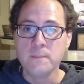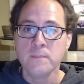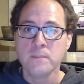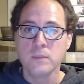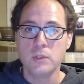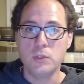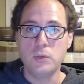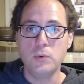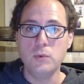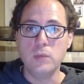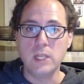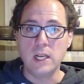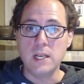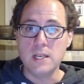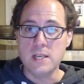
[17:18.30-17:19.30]
to get
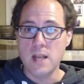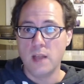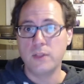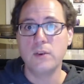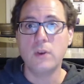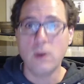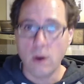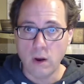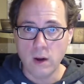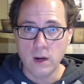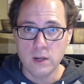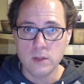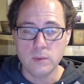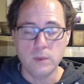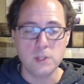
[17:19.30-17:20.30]
another card,
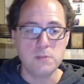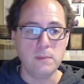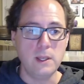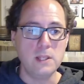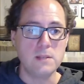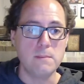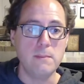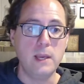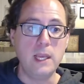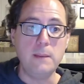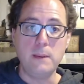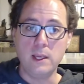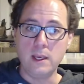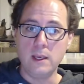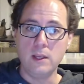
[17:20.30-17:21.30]
which means
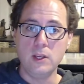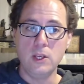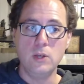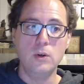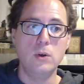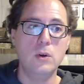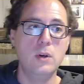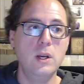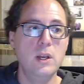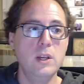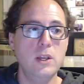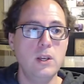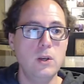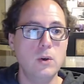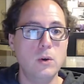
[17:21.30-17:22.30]
maybe you'll
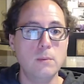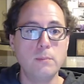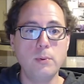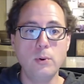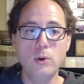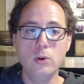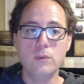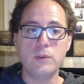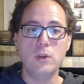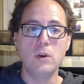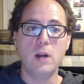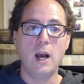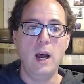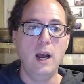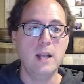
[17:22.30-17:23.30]
improve your
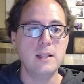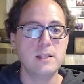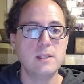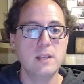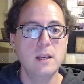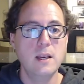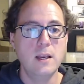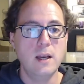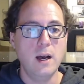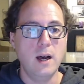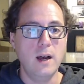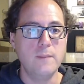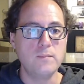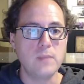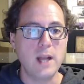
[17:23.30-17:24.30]
odds.
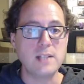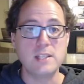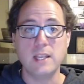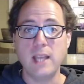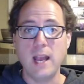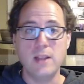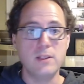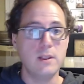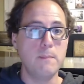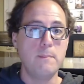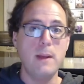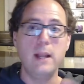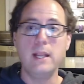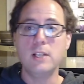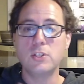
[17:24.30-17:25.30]
That's, again, the
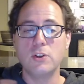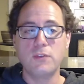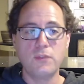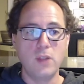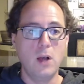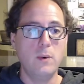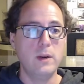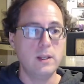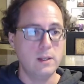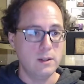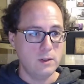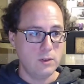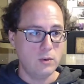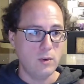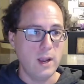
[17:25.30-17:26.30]
Bennies are flowing.
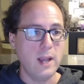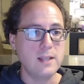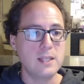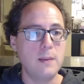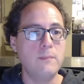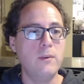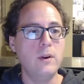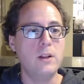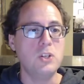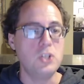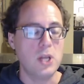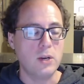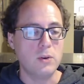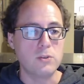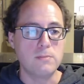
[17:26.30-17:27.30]
Greg said I'm very
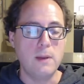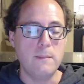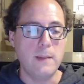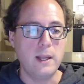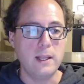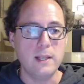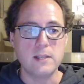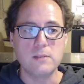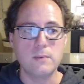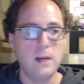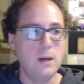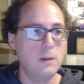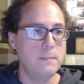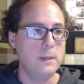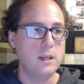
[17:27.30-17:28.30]
generous with my Bennies.
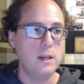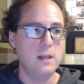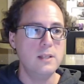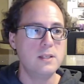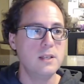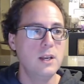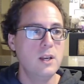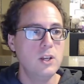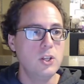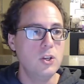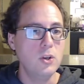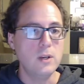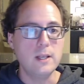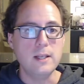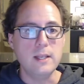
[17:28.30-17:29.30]
Well, because you're
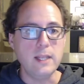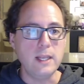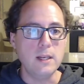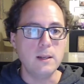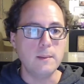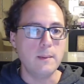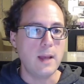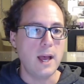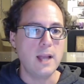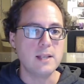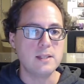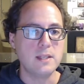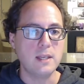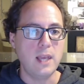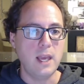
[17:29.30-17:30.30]
going to need them as
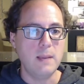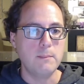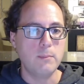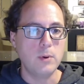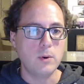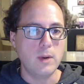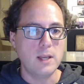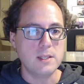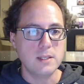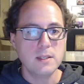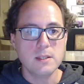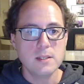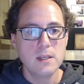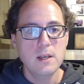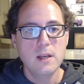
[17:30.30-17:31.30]
the game
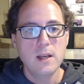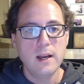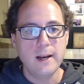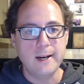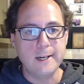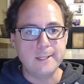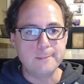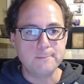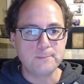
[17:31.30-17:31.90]
progresses. The